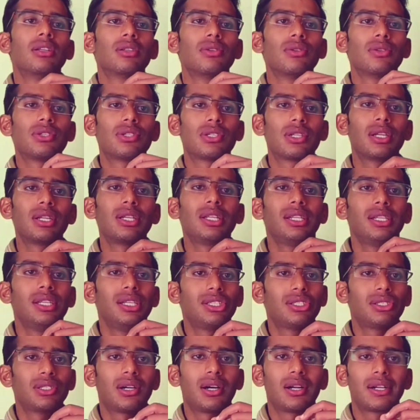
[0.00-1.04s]
to study
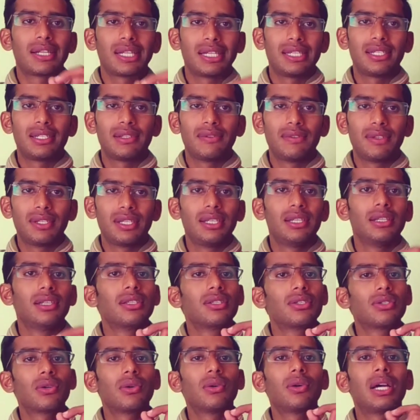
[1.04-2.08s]
nature attentively
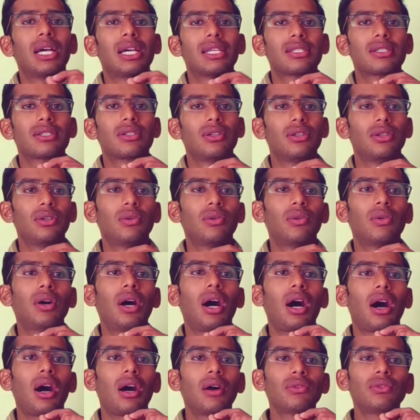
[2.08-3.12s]
so as to know
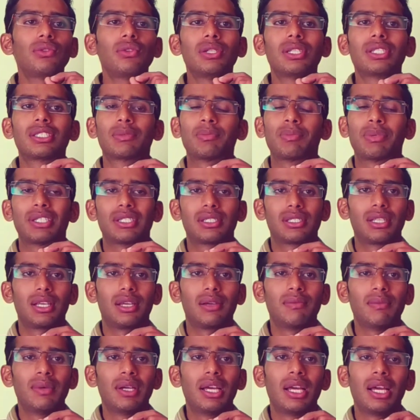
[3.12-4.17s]
how to express
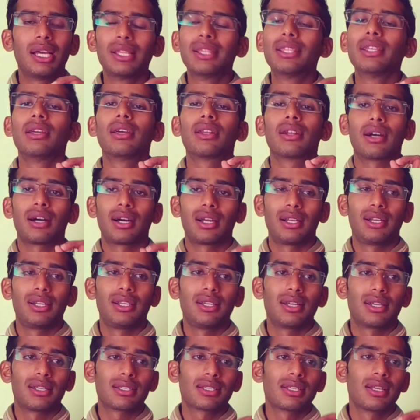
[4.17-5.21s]
them and their
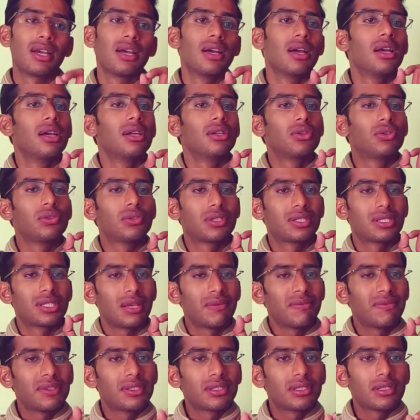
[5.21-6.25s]
ideas, to
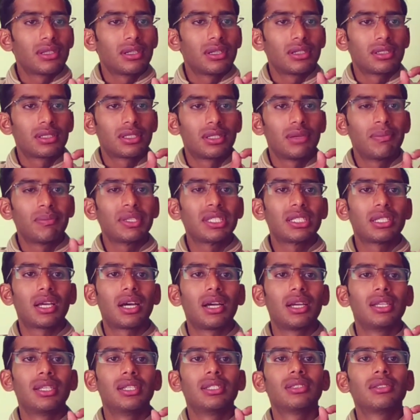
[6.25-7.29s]

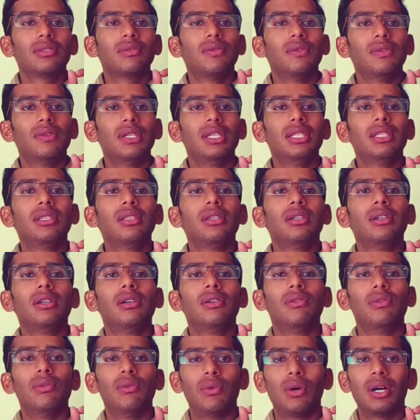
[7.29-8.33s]
sympathize with
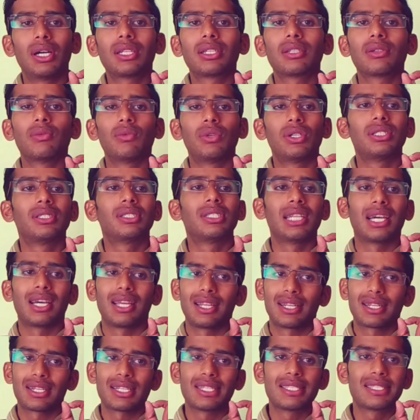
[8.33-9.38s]
what was
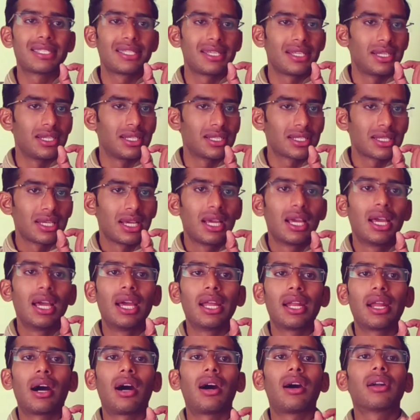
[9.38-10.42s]
direct and serious
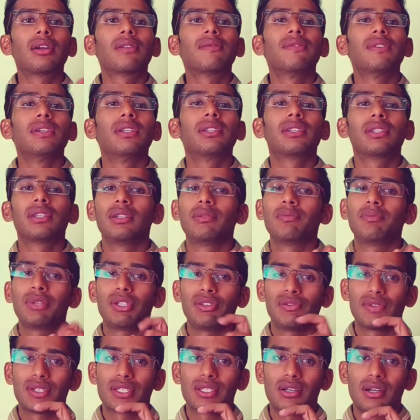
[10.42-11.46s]
and heartfelt in
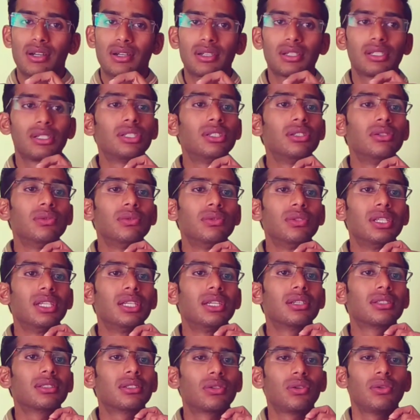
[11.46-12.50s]
previous art to the
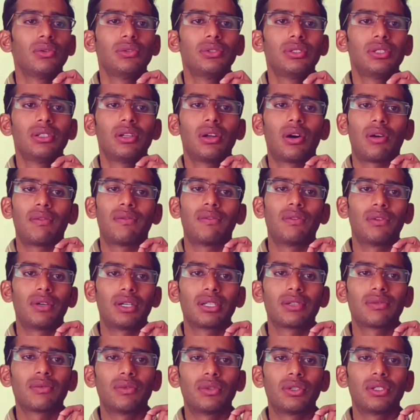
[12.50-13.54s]
exclusion of
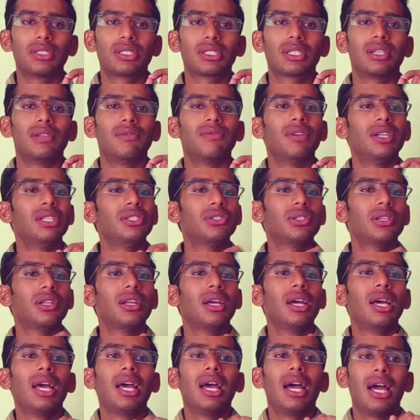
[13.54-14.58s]
what was conventional
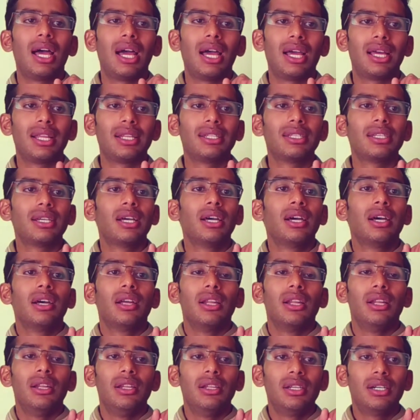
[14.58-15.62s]
and
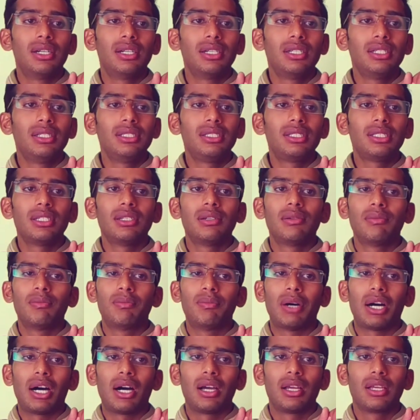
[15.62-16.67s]
learned
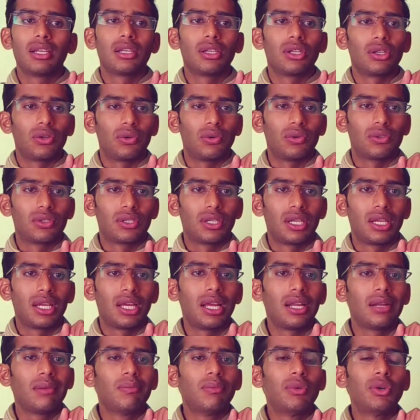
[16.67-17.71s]
by rote
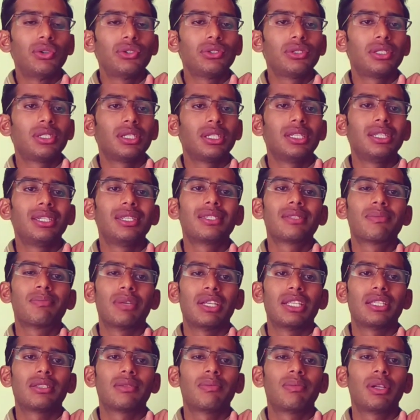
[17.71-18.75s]
and most
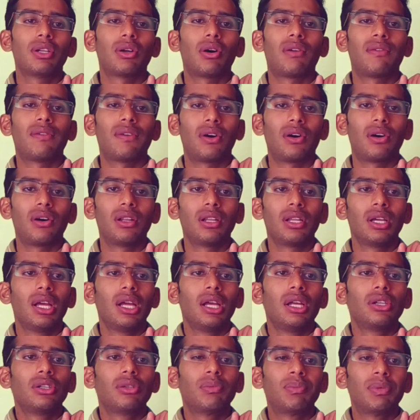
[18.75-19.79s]
indispensable of all
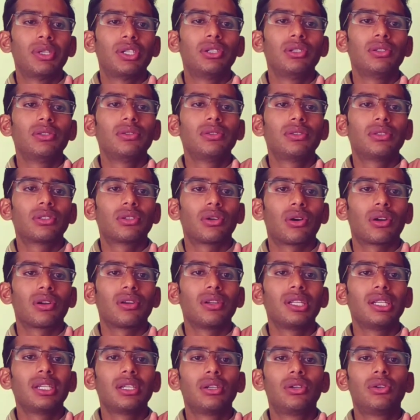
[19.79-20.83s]
to produce
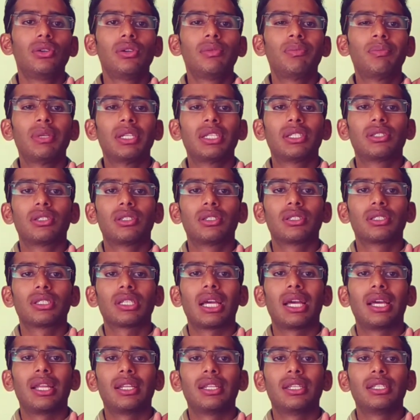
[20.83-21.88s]
thoroughly good pictures
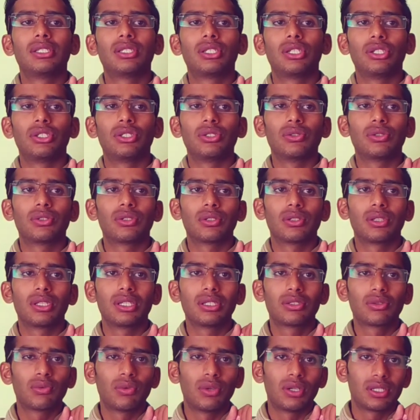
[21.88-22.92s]
and statues so
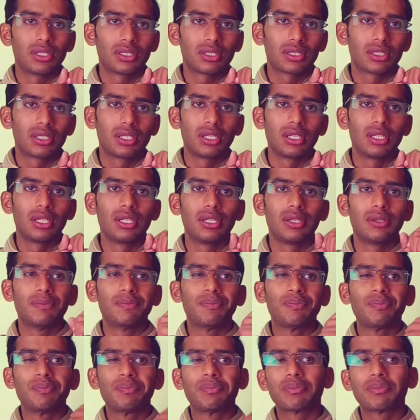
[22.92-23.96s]
this was the